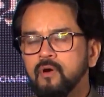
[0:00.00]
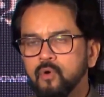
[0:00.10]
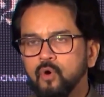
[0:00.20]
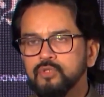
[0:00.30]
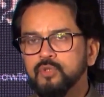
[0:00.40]

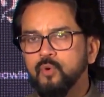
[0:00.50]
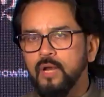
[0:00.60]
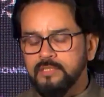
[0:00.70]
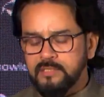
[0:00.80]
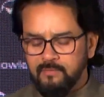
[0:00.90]
rose
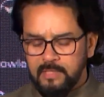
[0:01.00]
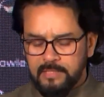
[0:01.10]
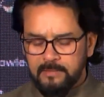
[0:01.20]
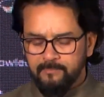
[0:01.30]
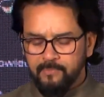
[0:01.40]

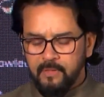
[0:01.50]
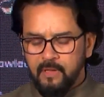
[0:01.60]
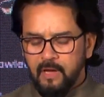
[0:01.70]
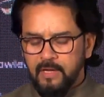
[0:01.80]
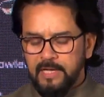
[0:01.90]
collectively
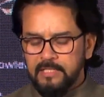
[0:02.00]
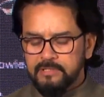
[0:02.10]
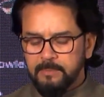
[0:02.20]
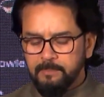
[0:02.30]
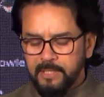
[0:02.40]

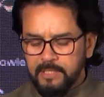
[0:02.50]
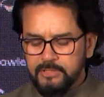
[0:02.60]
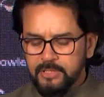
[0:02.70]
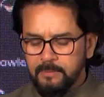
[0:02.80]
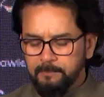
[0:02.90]
against the
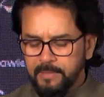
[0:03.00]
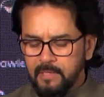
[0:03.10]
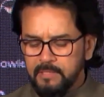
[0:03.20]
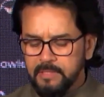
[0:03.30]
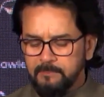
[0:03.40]
British
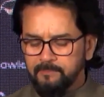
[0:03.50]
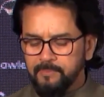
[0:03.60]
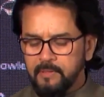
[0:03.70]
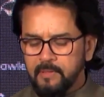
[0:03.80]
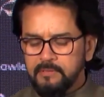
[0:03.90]
imperialism.
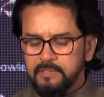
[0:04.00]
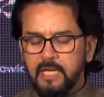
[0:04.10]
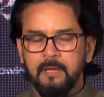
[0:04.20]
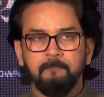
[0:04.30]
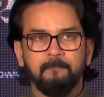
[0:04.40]

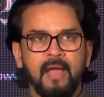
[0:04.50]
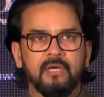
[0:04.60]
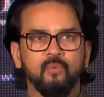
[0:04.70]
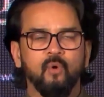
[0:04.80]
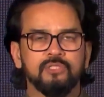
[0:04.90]
The
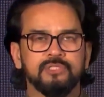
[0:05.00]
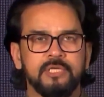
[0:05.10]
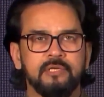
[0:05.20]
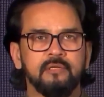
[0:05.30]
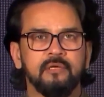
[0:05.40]
impact was
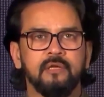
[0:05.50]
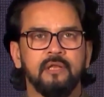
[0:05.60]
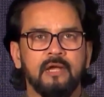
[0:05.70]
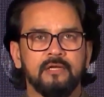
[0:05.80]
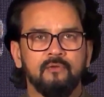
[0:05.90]
seen in
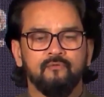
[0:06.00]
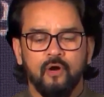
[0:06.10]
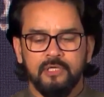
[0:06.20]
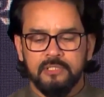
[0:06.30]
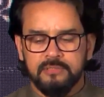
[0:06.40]

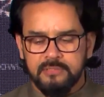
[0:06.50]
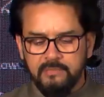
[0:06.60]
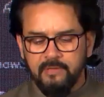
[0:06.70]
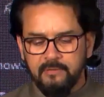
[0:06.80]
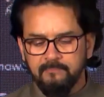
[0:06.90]

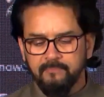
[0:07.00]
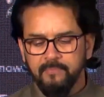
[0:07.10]
1947.